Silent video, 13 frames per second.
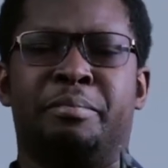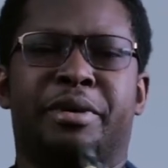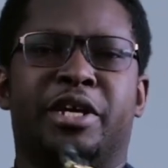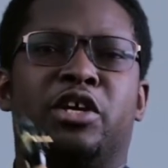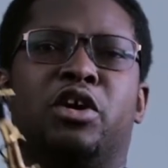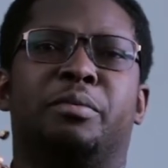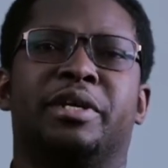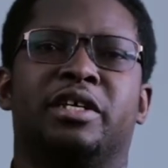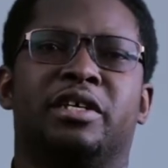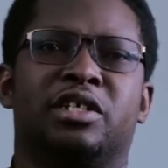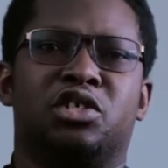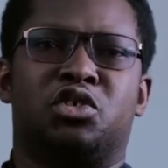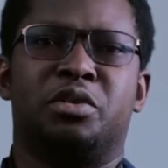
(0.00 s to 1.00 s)
picking up
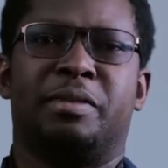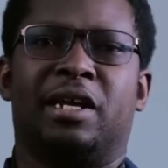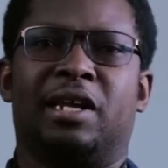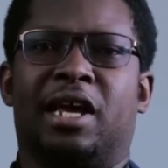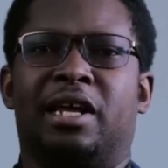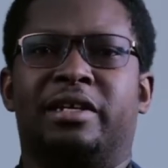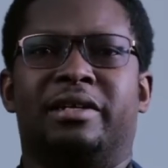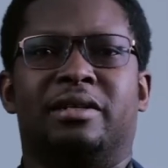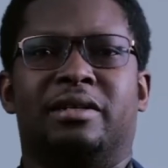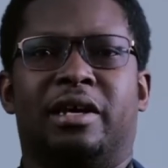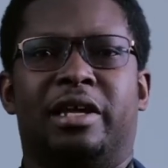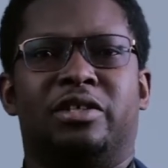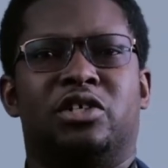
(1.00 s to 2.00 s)
the instrument and,
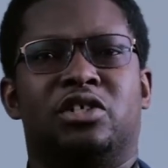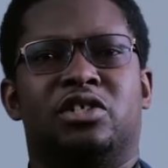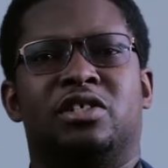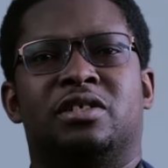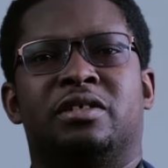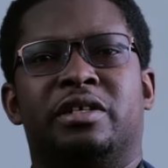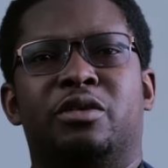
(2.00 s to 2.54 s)
and just